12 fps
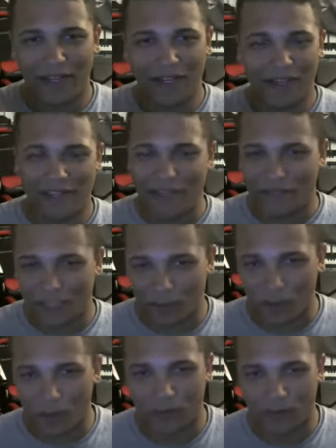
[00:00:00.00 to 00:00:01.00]
like they have
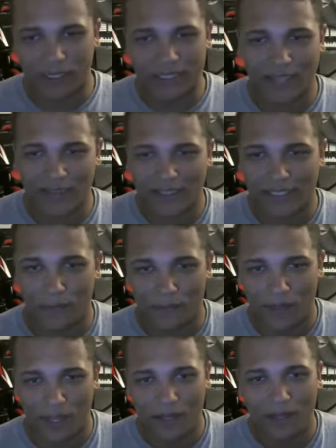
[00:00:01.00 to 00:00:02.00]
support but it's not the same
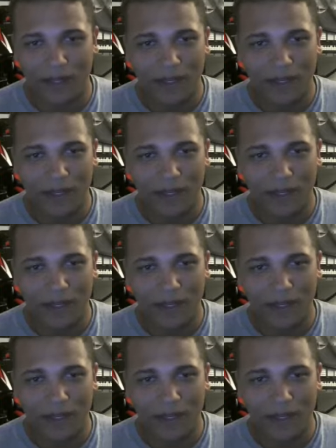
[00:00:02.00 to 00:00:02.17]
thing